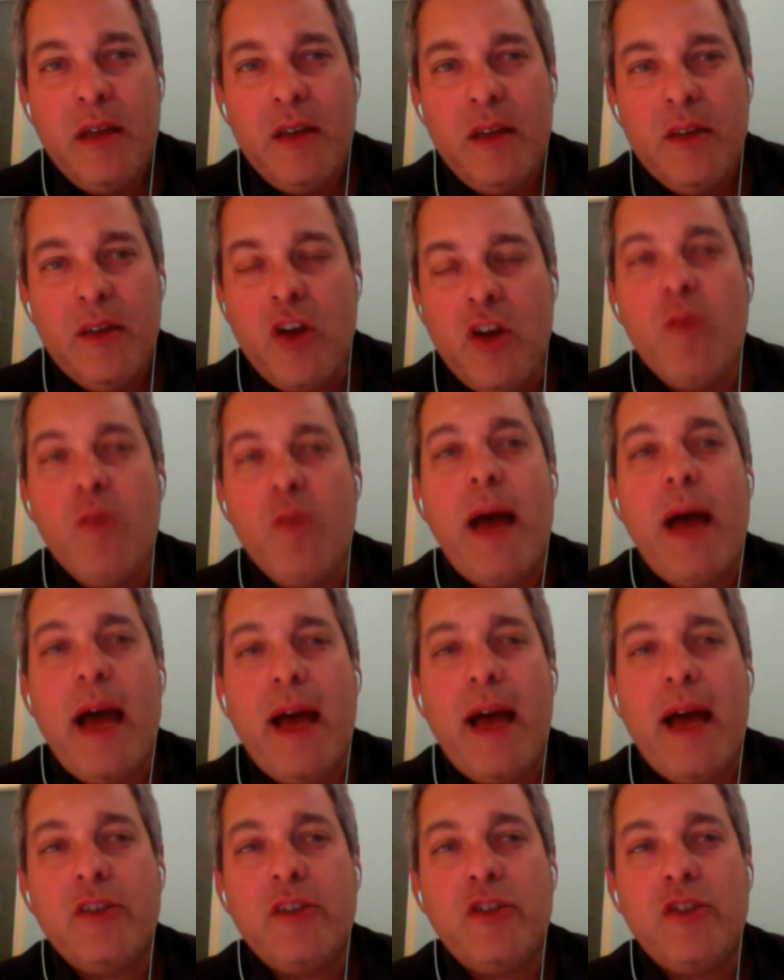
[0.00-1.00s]
go
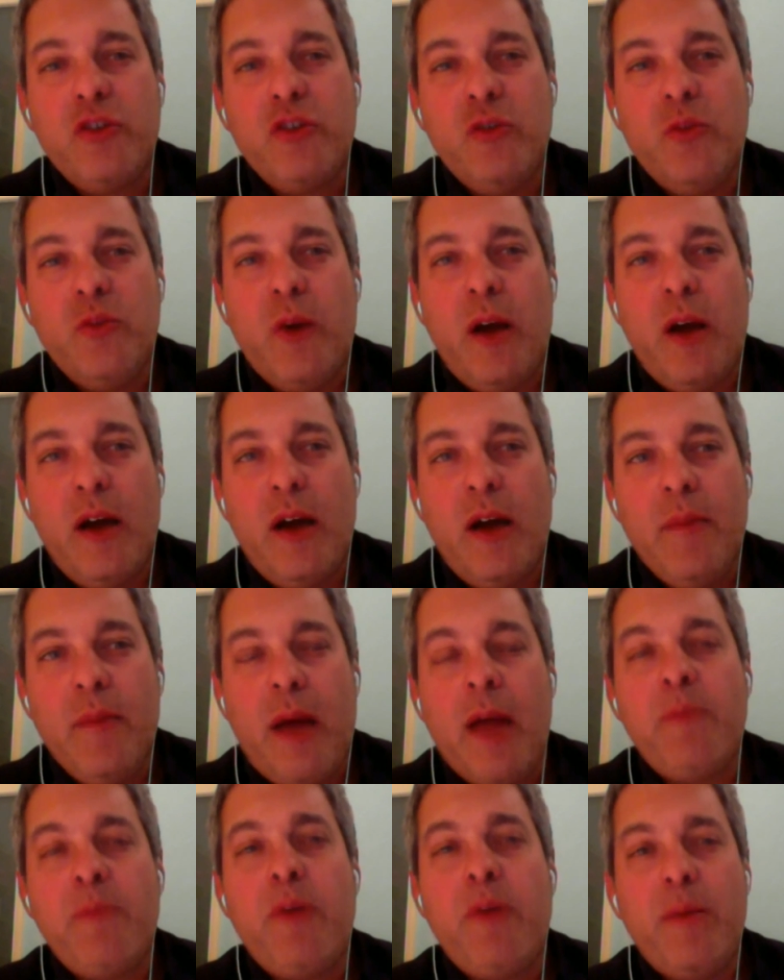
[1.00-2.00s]
back to,
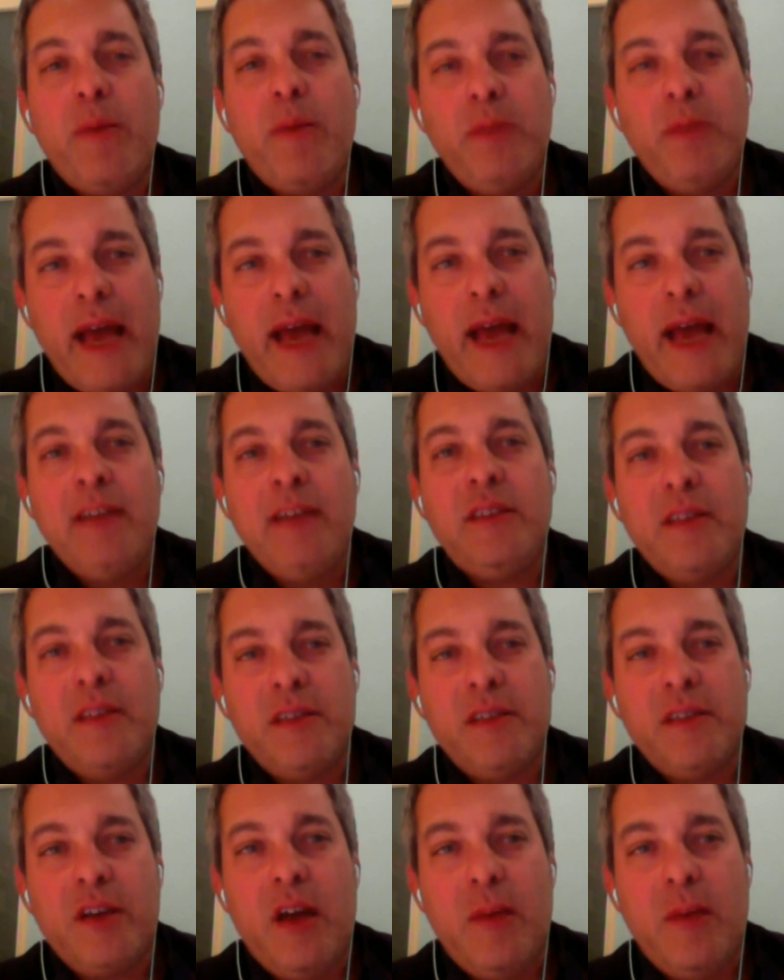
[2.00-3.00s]
I'd probably ask
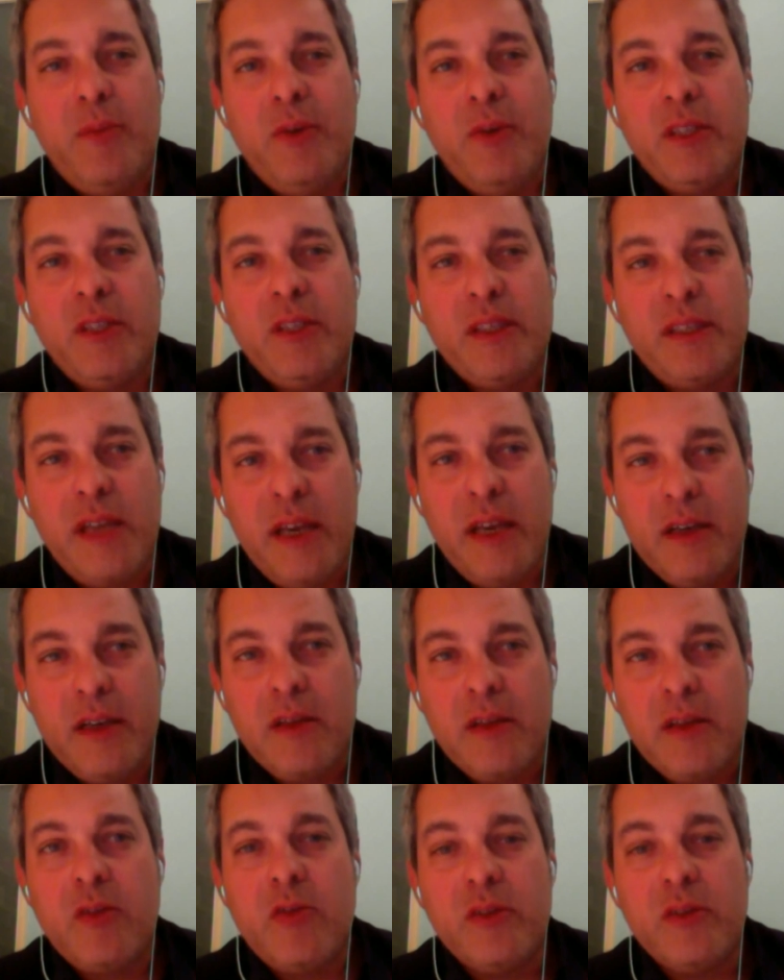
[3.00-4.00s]
this couple to take
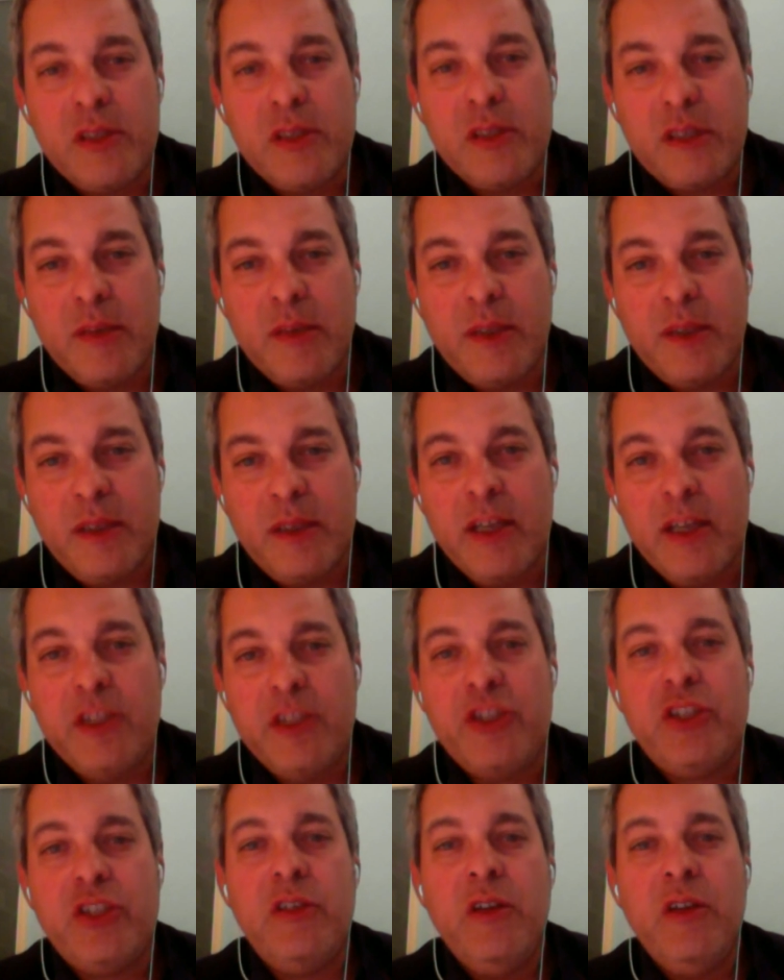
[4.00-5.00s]
clitoral
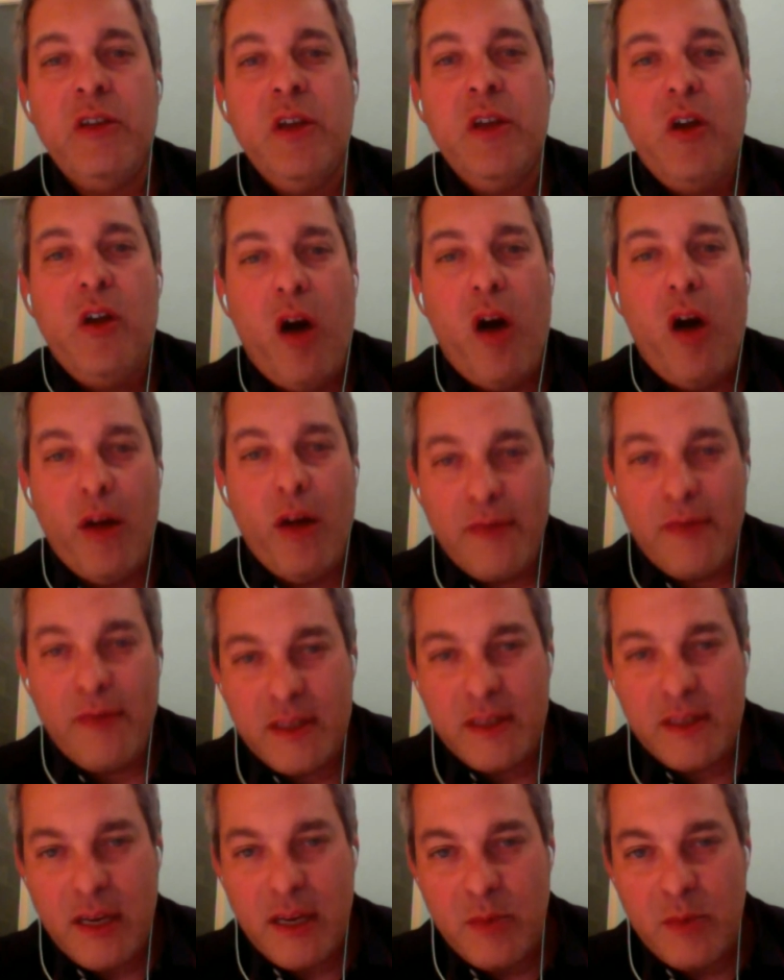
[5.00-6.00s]
stimulation off the
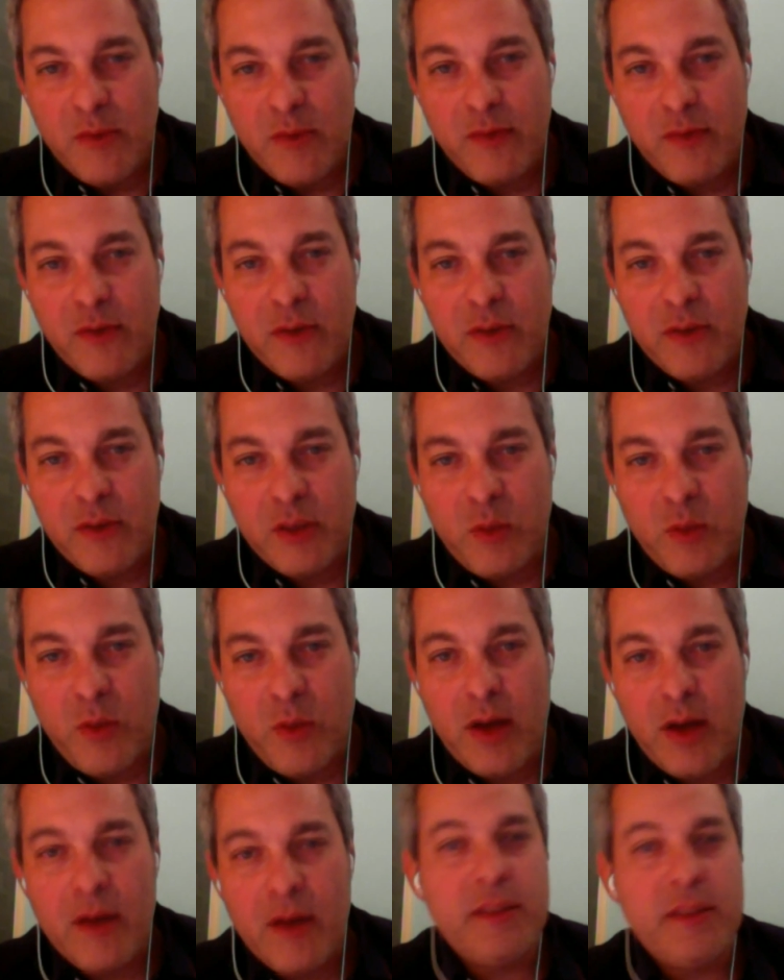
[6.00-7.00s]
table for a little
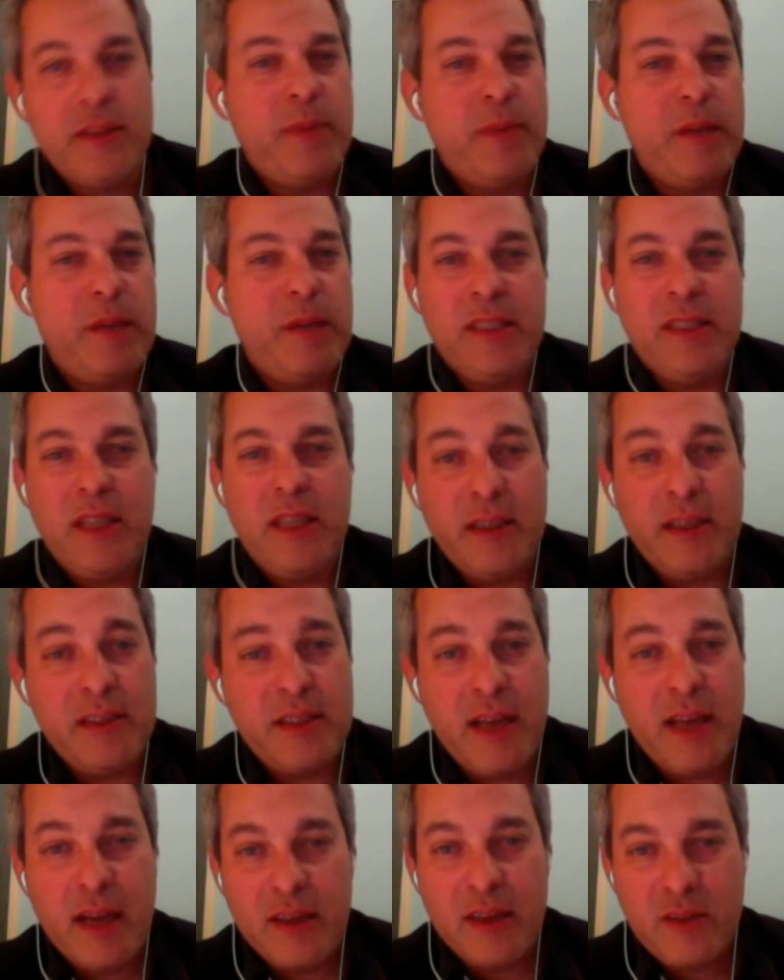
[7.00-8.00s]
while, to maybe take
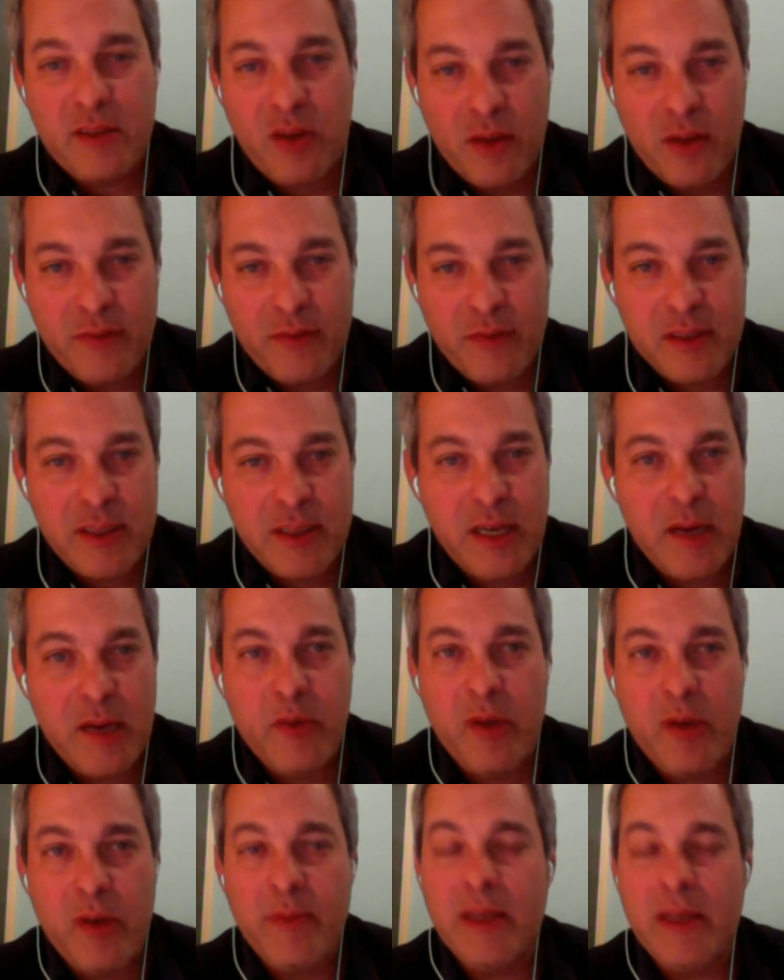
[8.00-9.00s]
sex off the
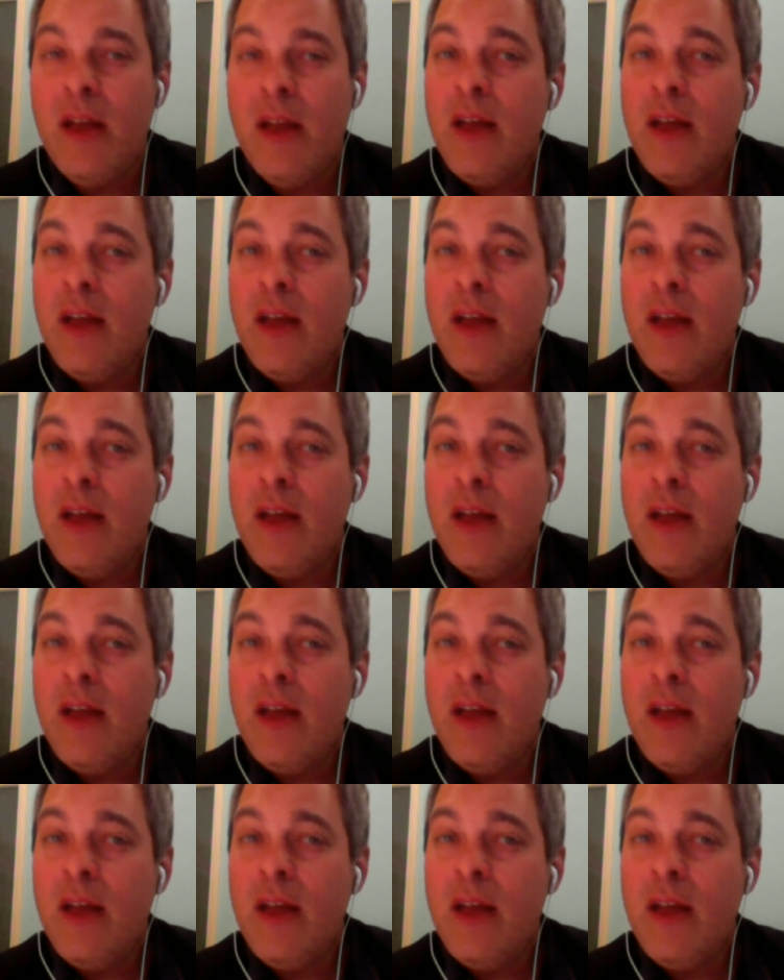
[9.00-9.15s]
table. I mean,